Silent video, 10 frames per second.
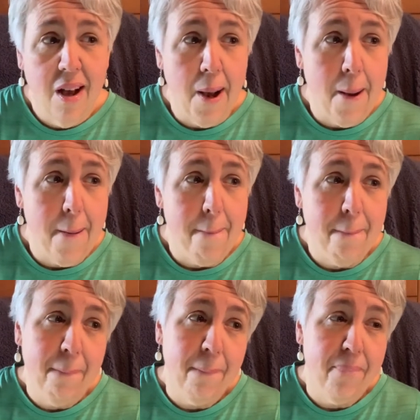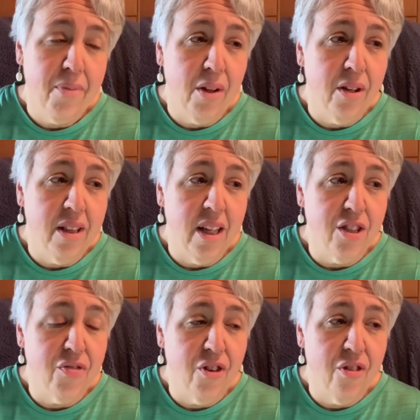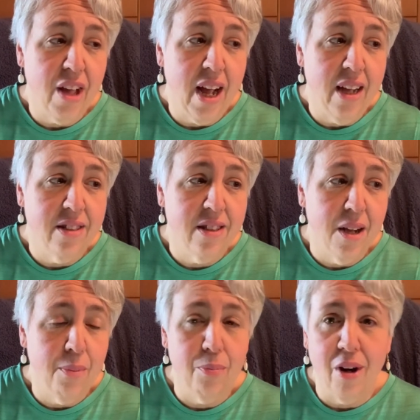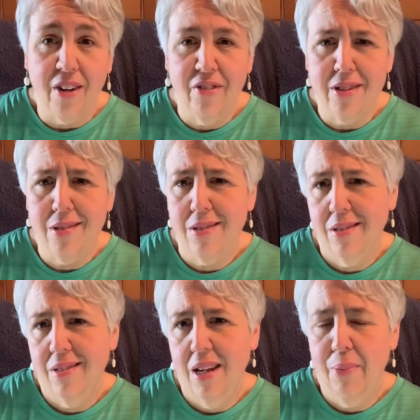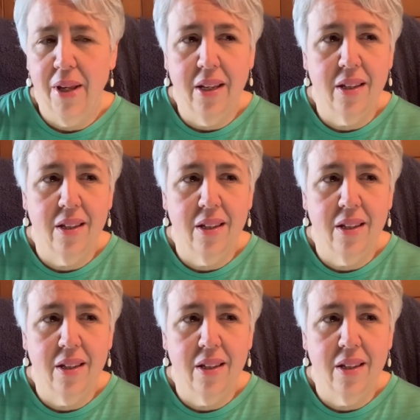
Um, they ask for that um, breakfast I make,